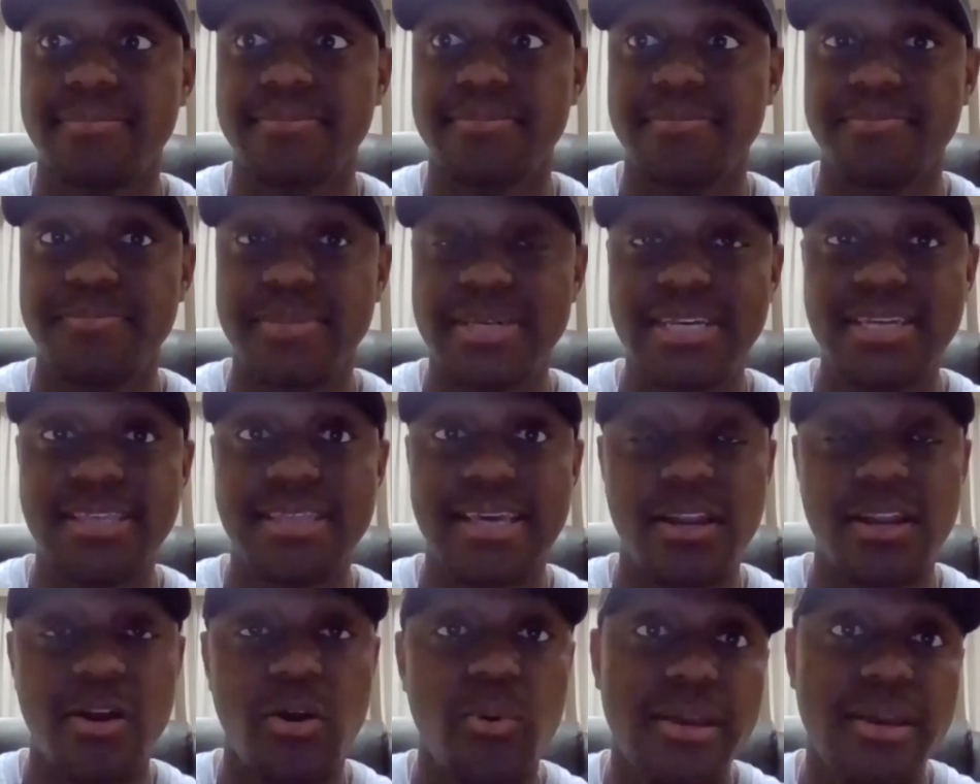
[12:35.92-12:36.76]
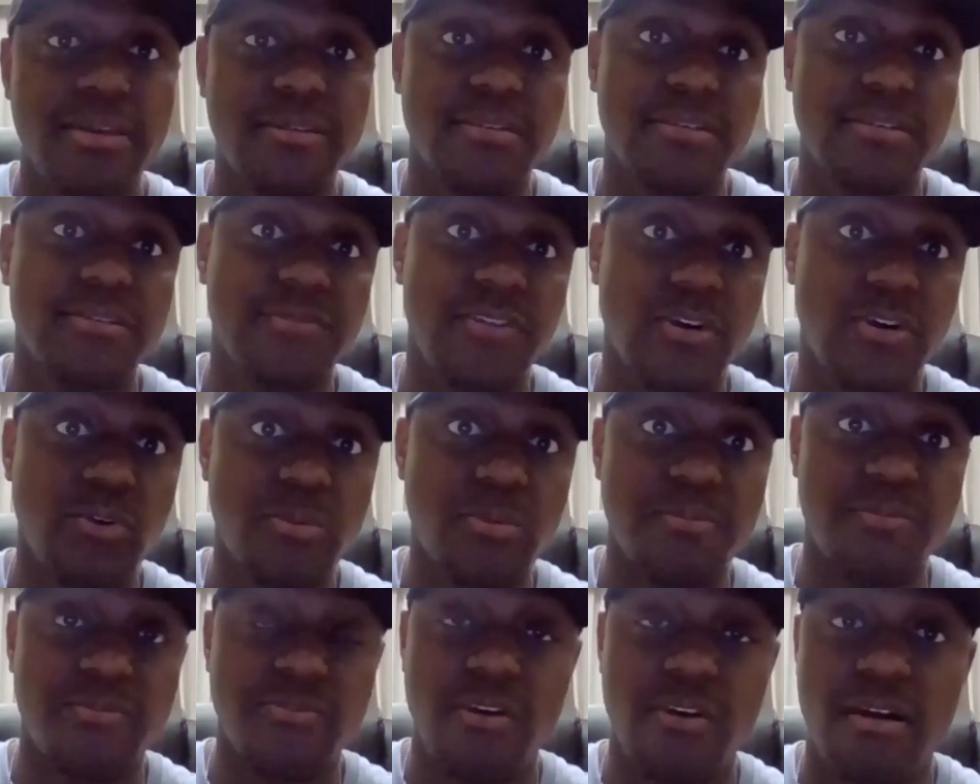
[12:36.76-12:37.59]
be that oasis of
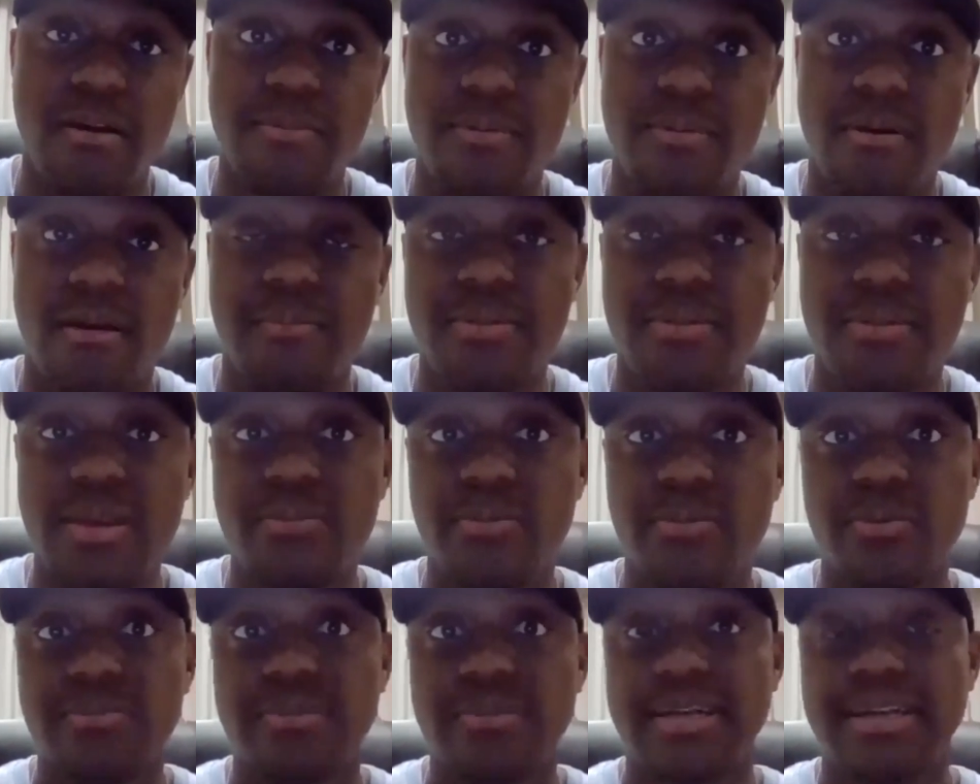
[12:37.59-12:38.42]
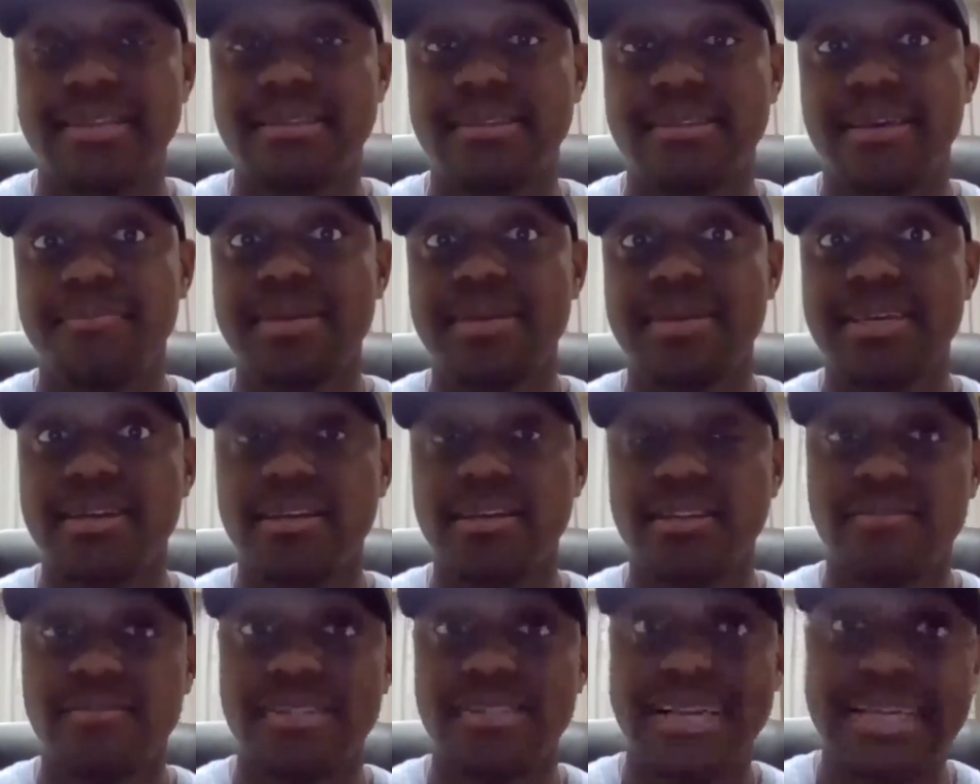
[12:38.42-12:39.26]
hope for our people, that
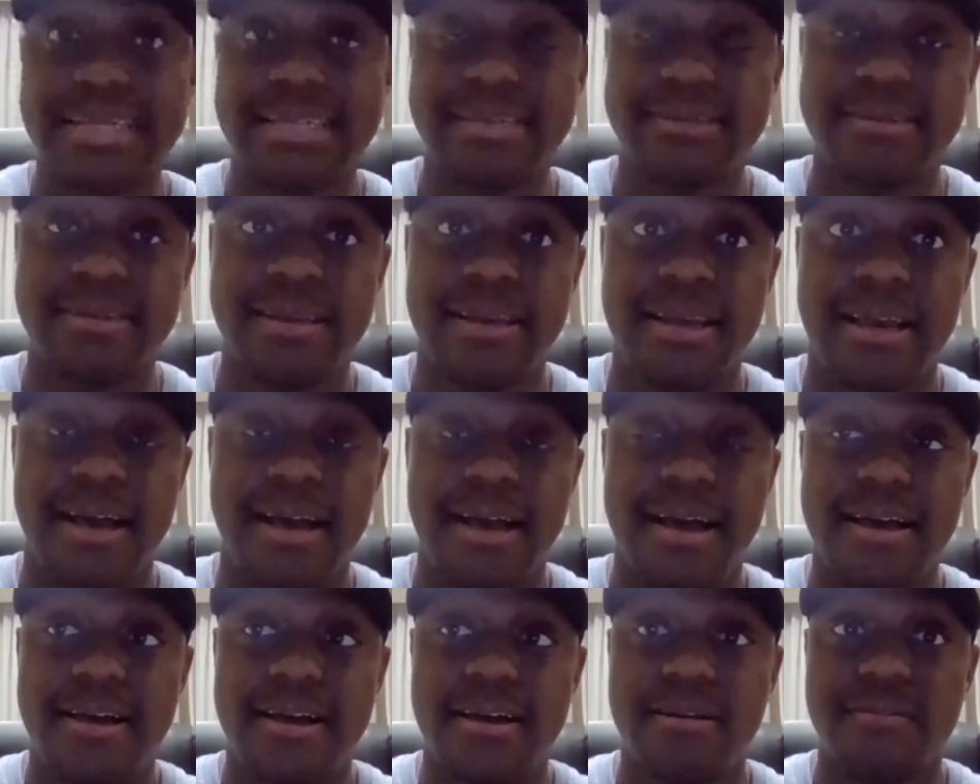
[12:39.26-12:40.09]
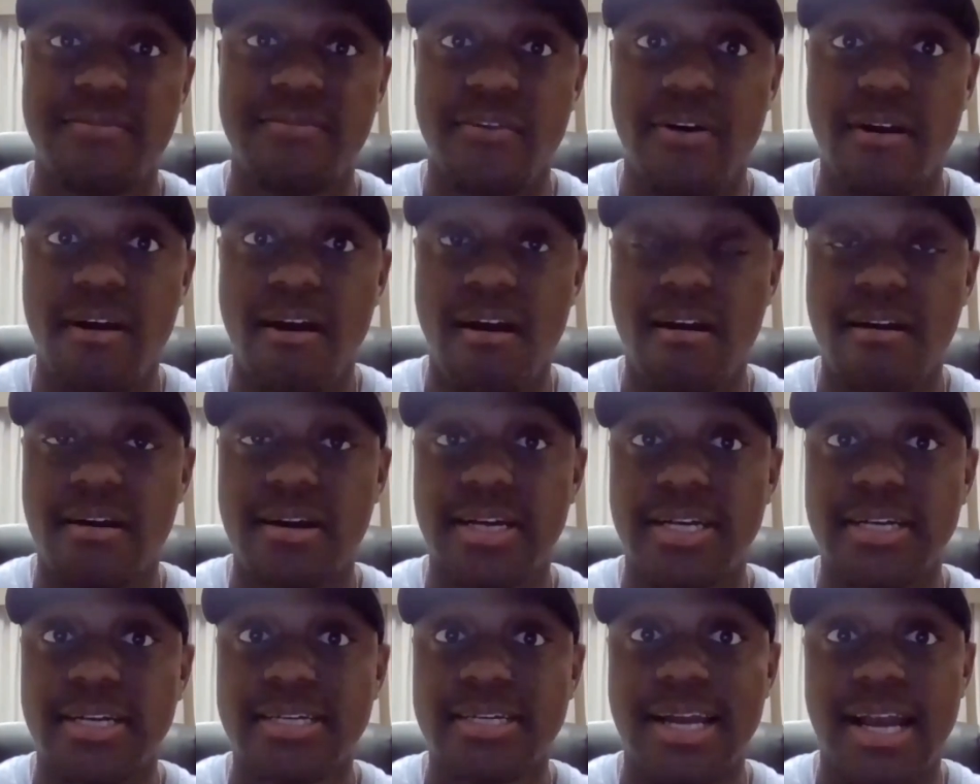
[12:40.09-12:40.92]
beacon of light for
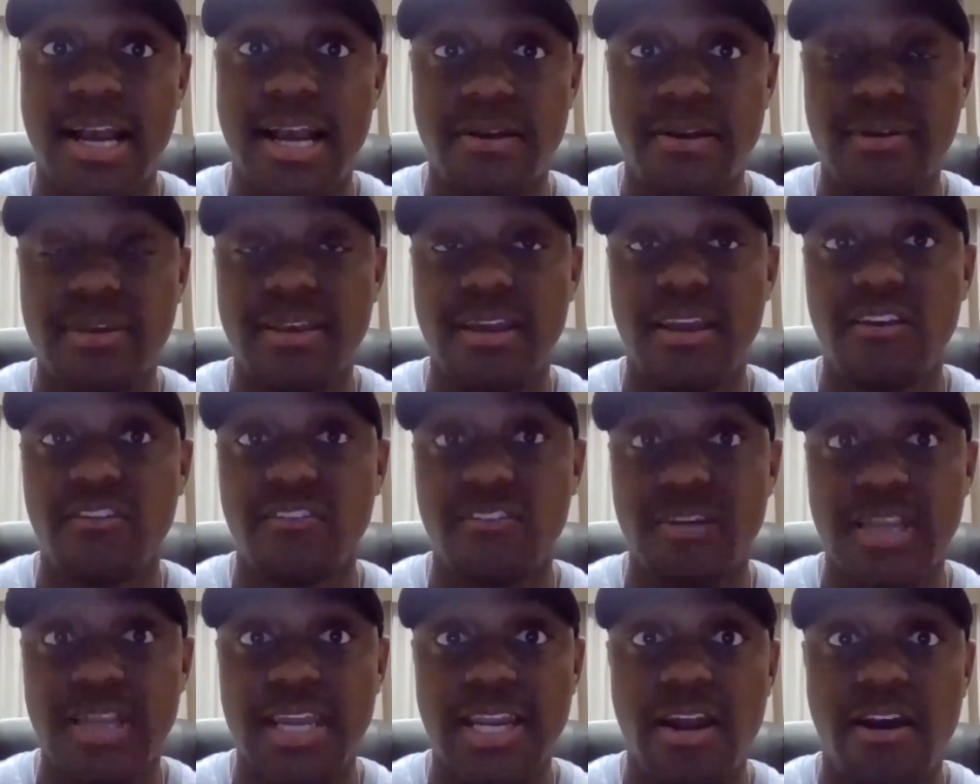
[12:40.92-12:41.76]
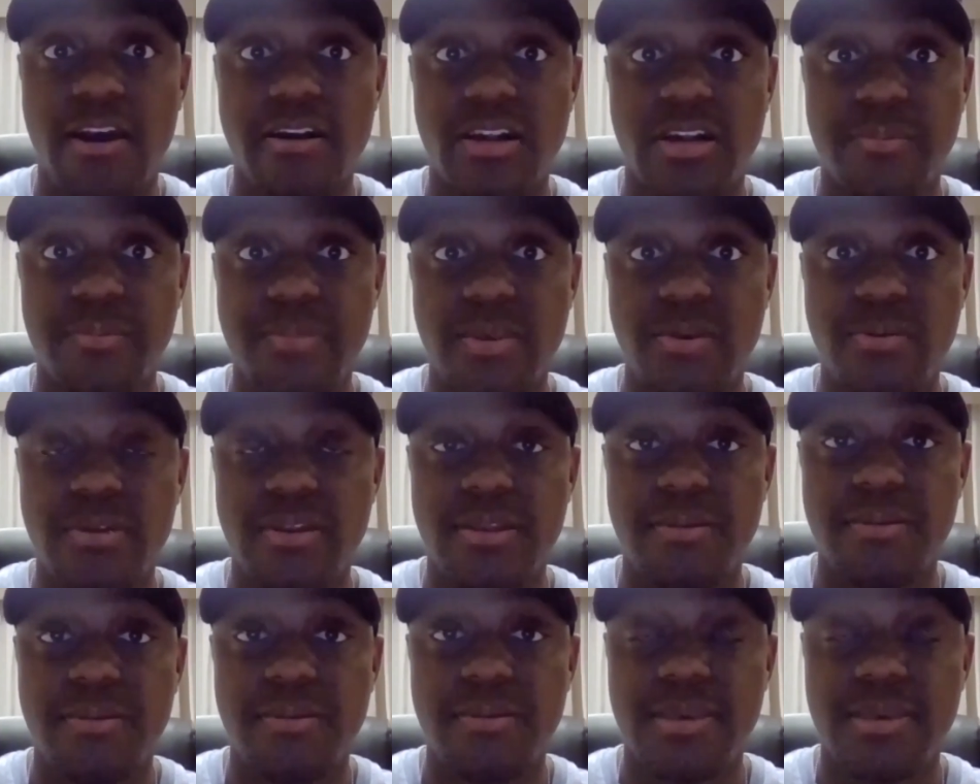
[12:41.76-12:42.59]
our congregation and our
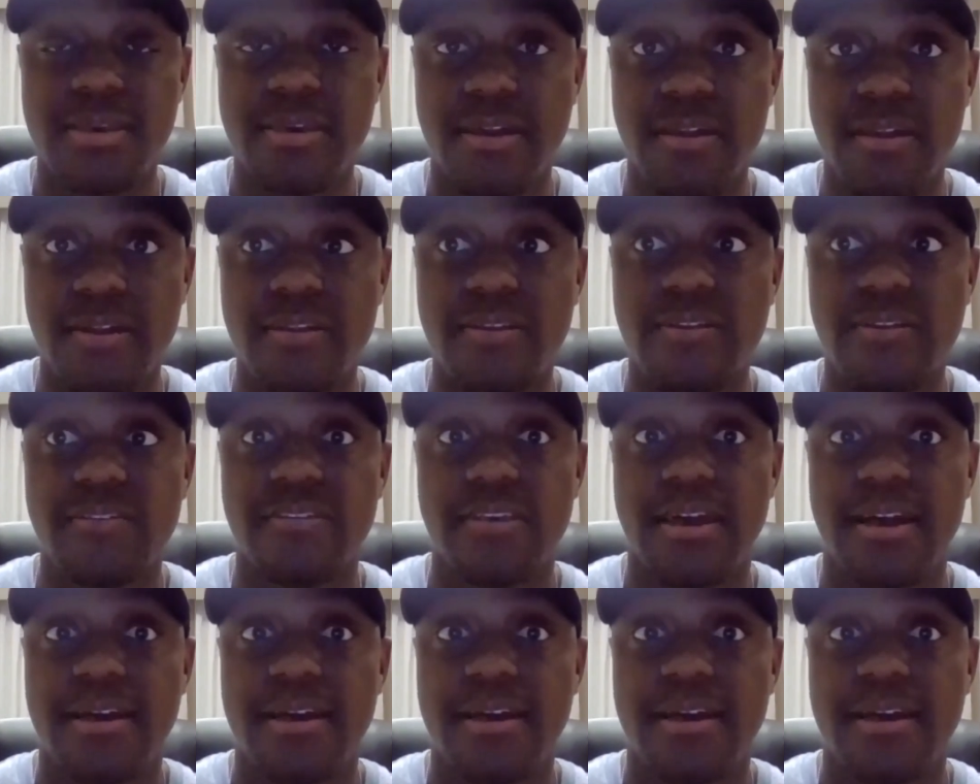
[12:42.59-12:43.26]
community, because